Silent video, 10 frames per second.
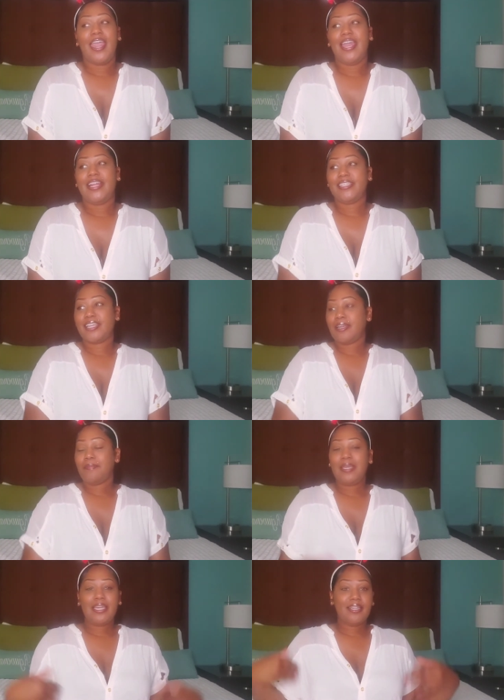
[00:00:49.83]
and it's gonna
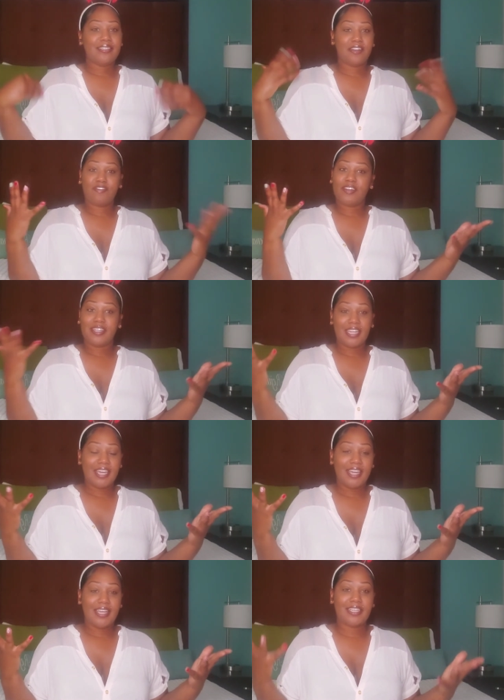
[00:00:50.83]
be different
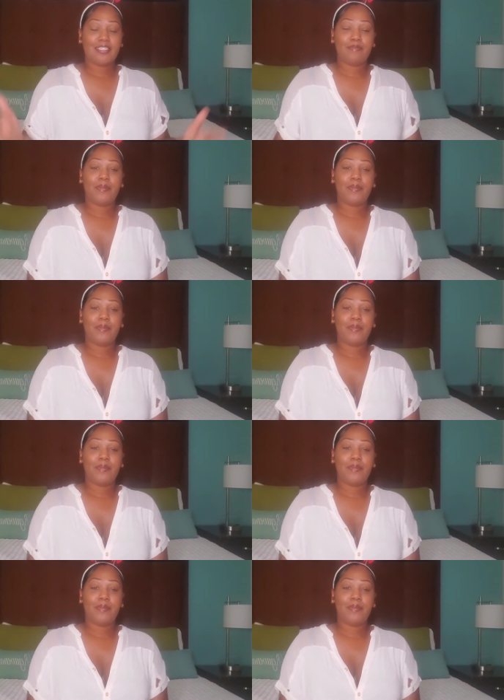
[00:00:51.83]
things,